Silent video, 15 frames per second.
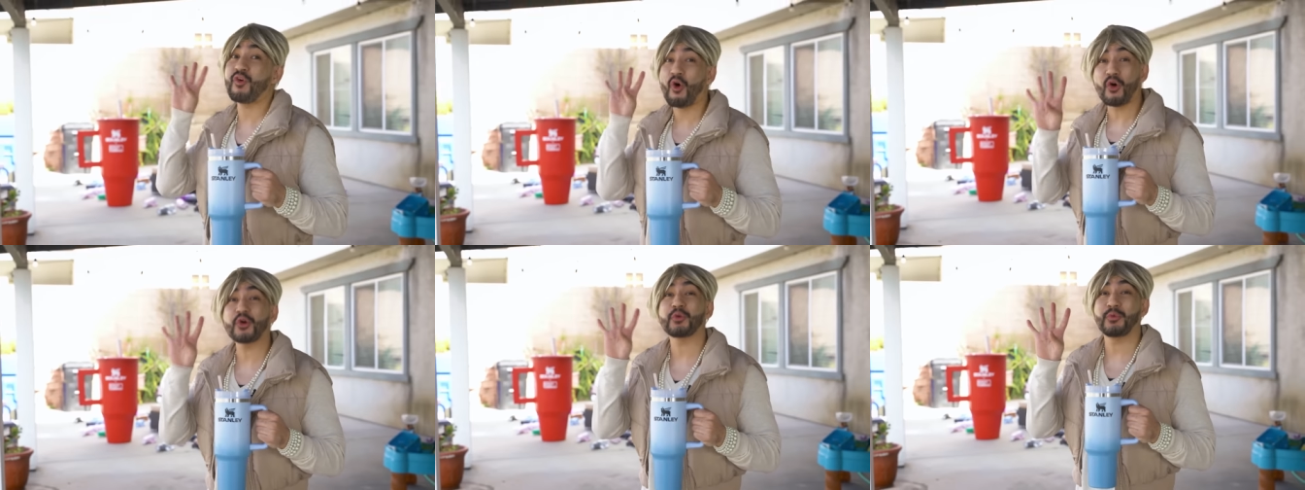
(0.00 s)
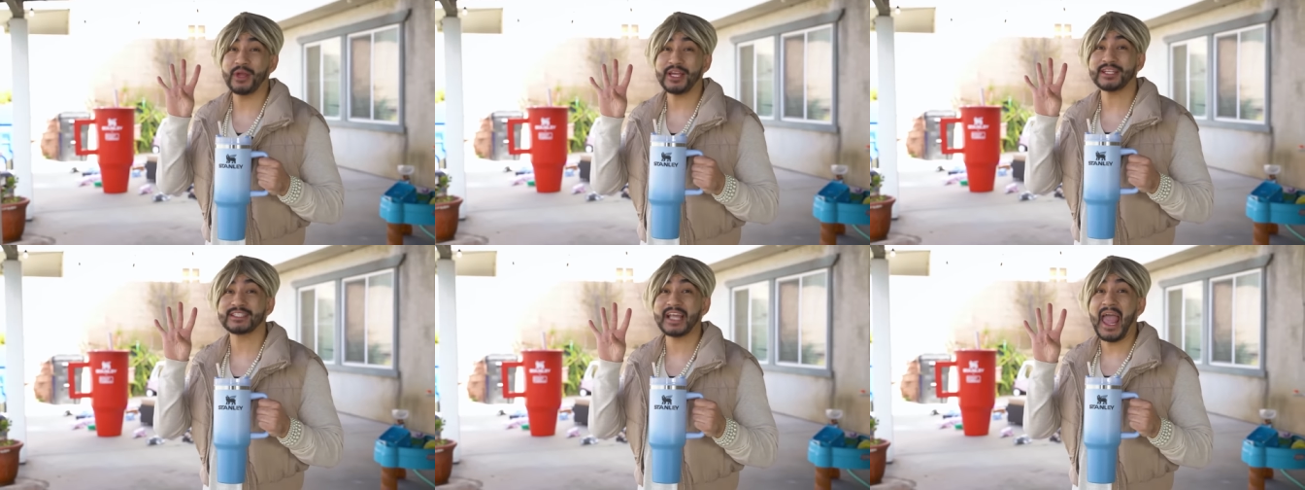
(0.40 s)
Four
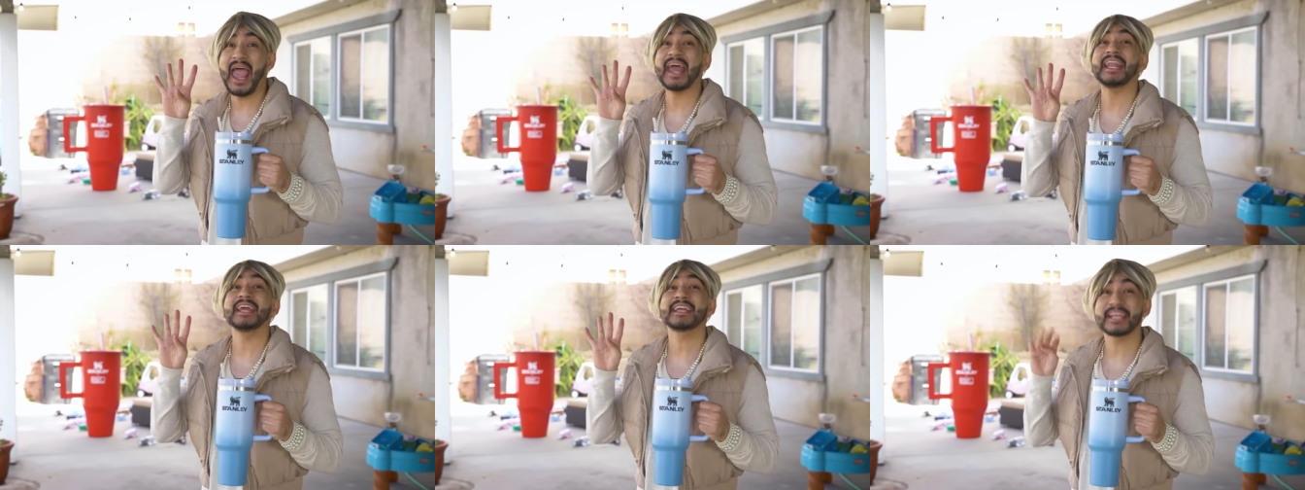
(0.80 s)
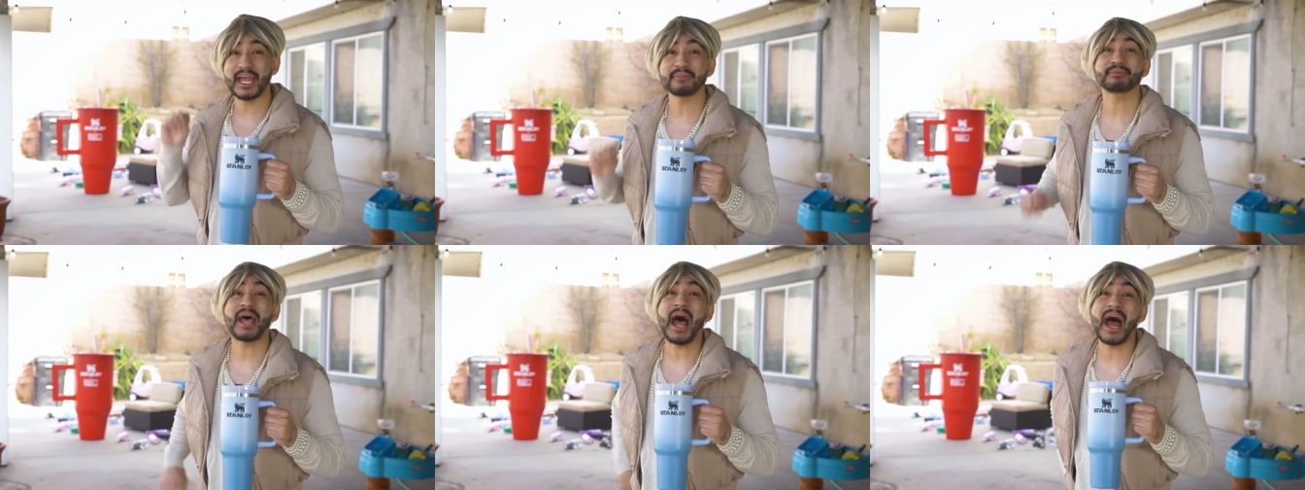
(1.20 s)
weeks, and it
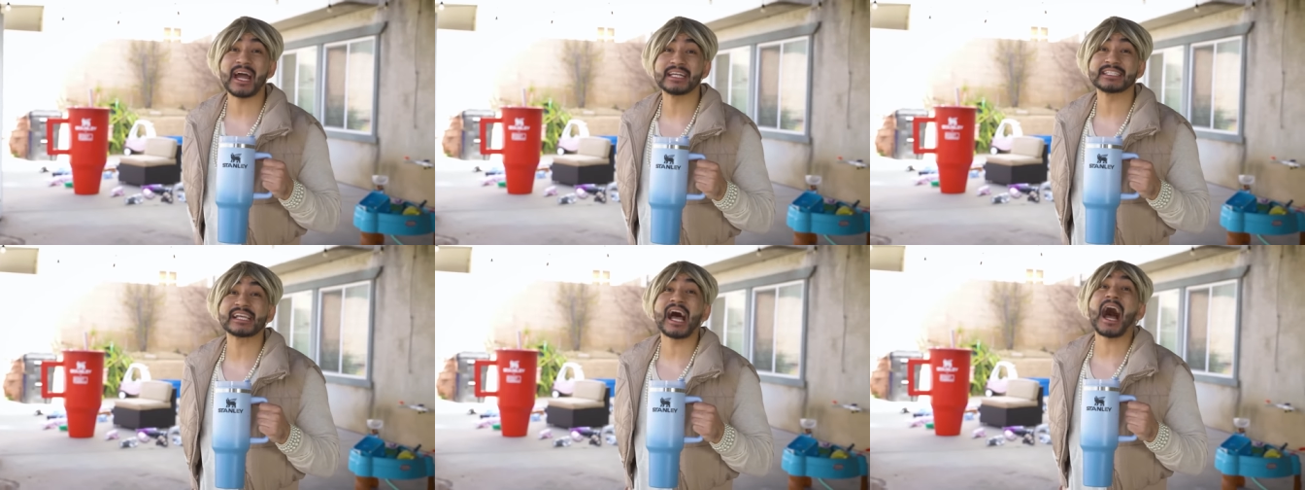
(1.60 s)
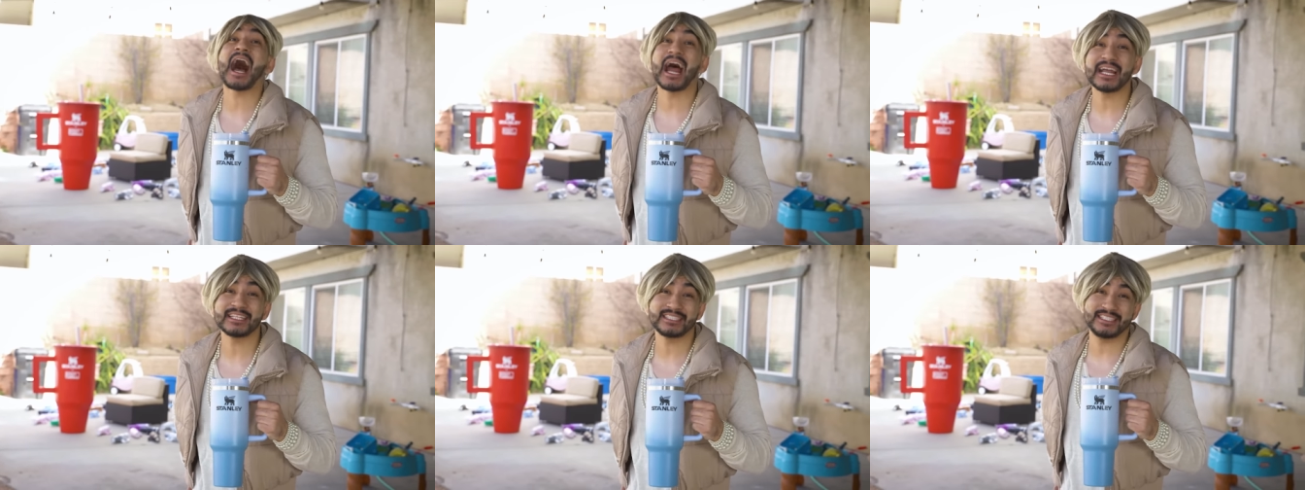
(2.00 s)
kept the ice
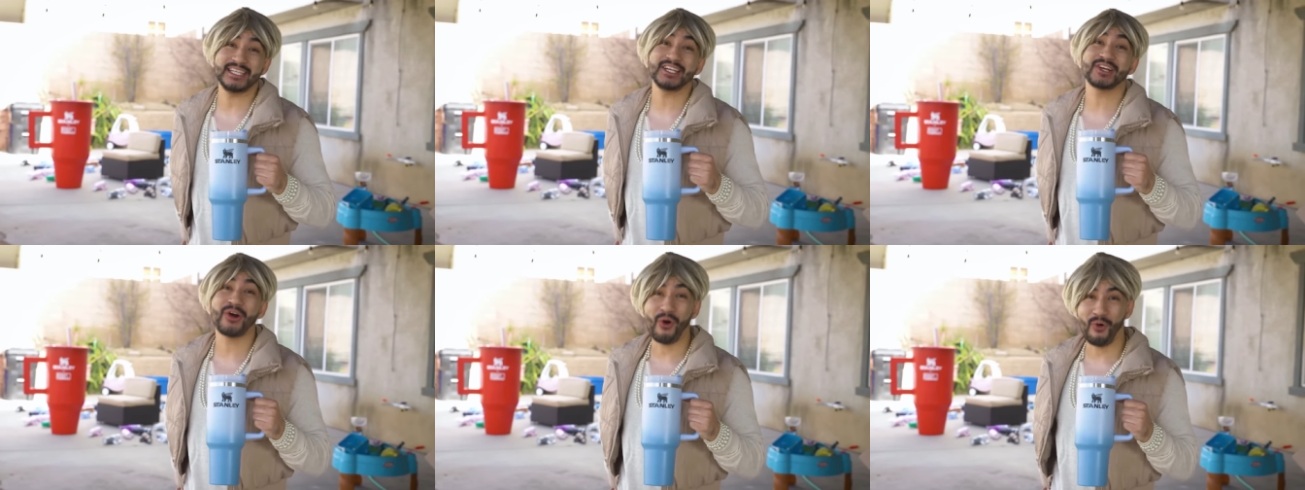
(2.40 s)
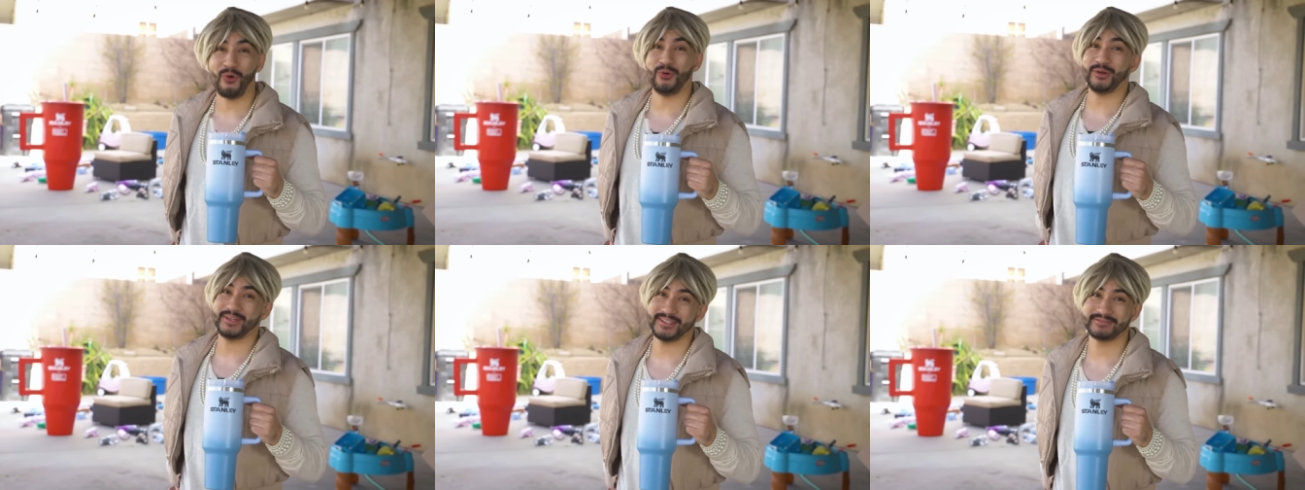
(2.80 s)
icy
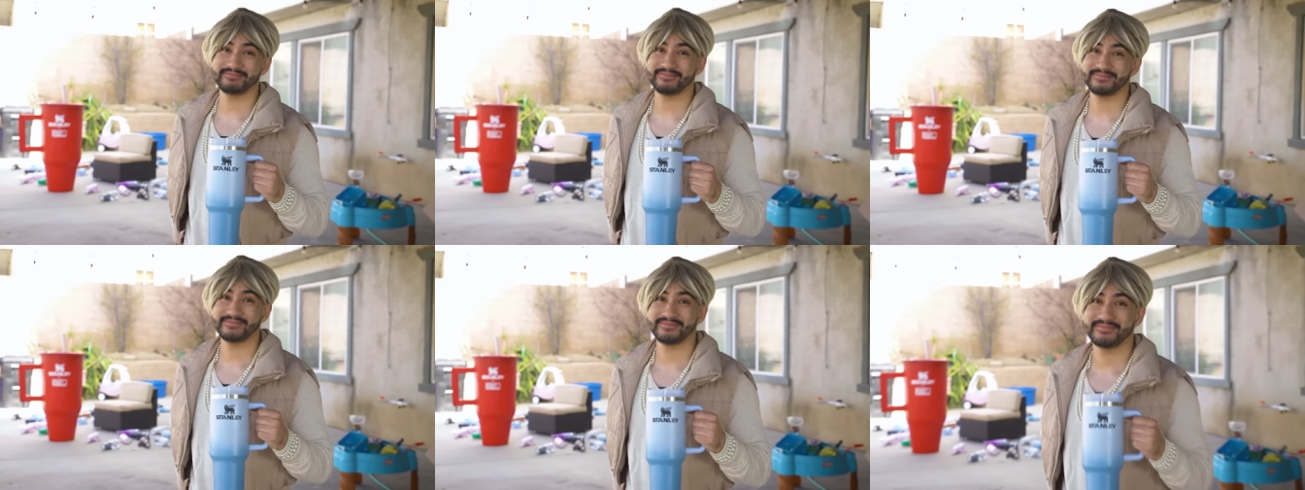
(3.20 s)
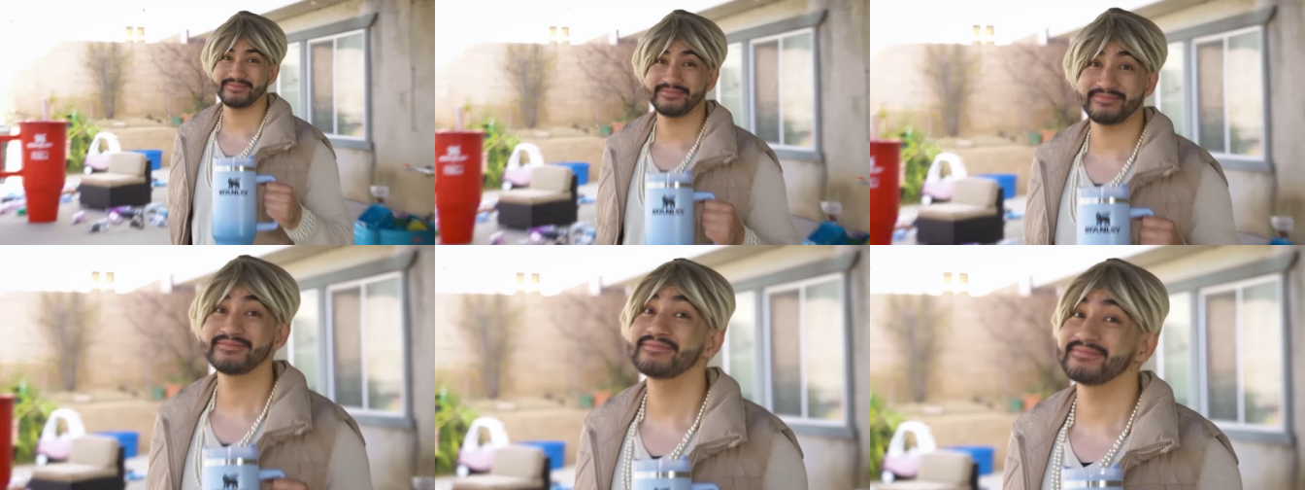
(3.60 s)
cold.
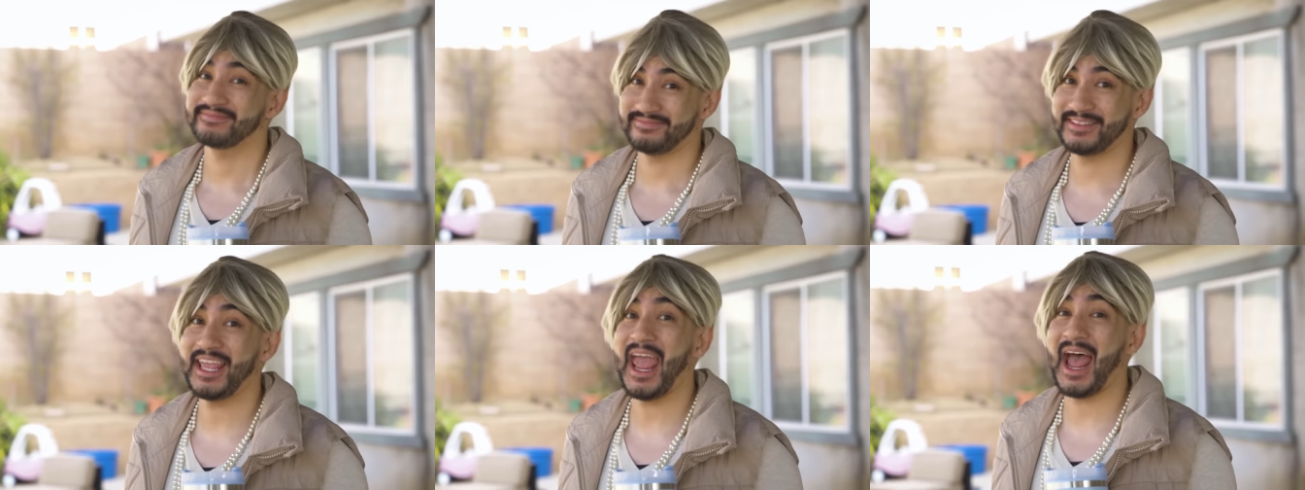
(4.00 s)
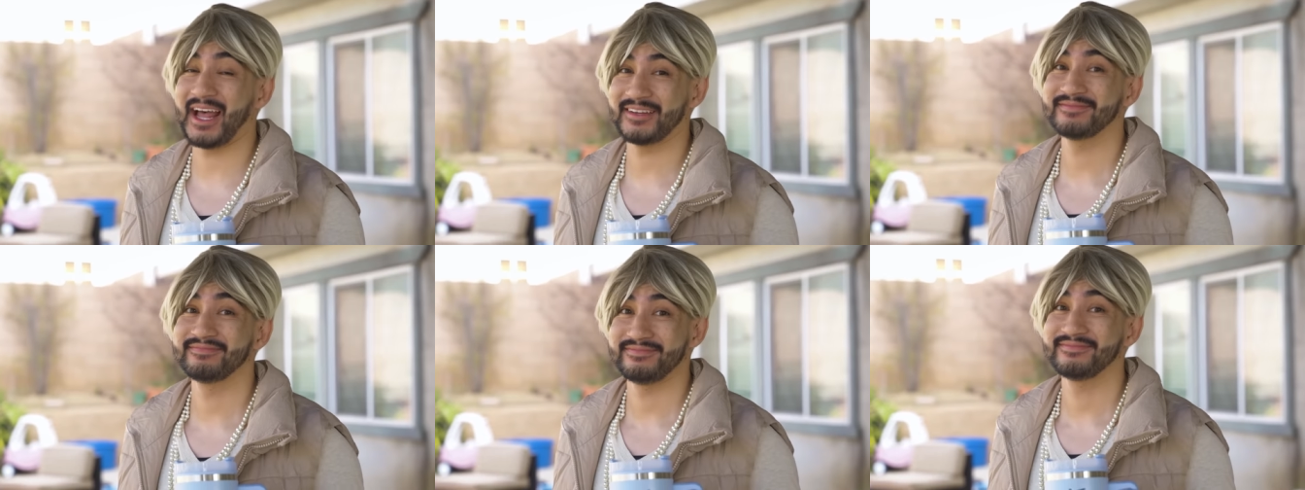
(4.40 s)
Yeah,
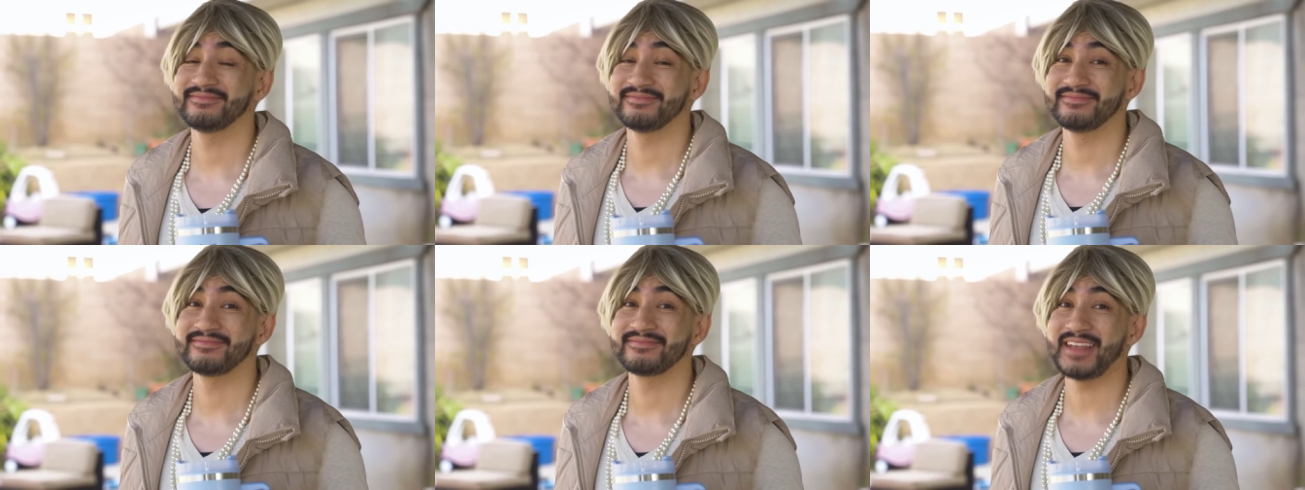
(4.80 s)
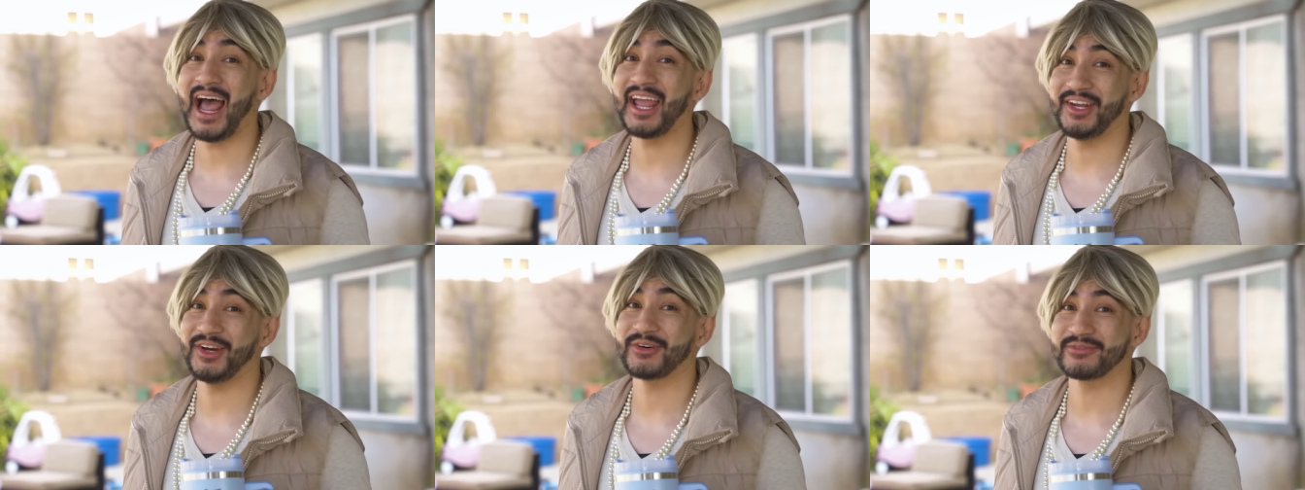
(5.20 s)

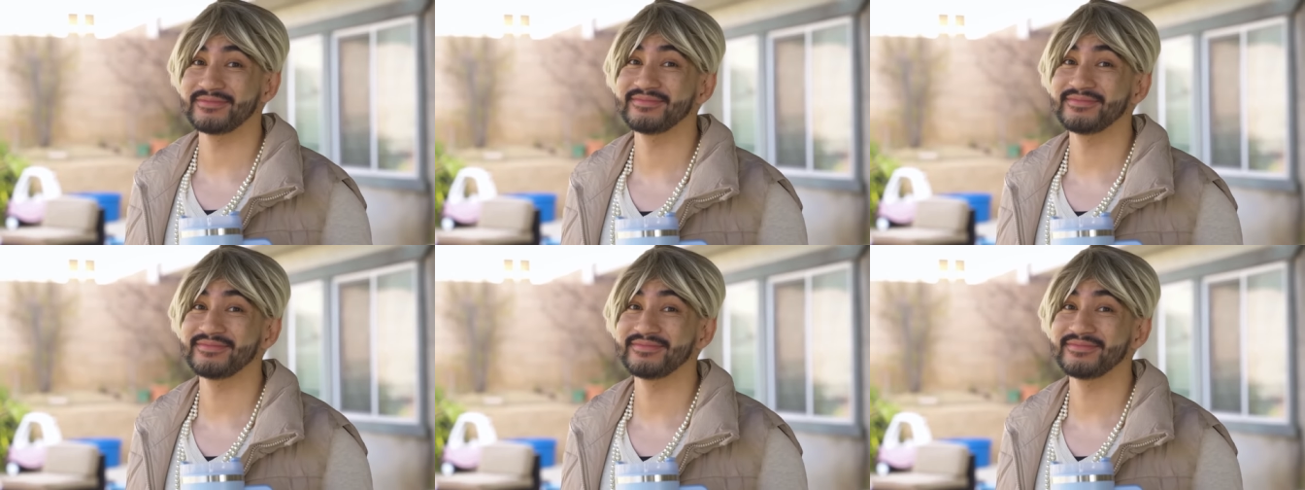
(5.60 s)
I know.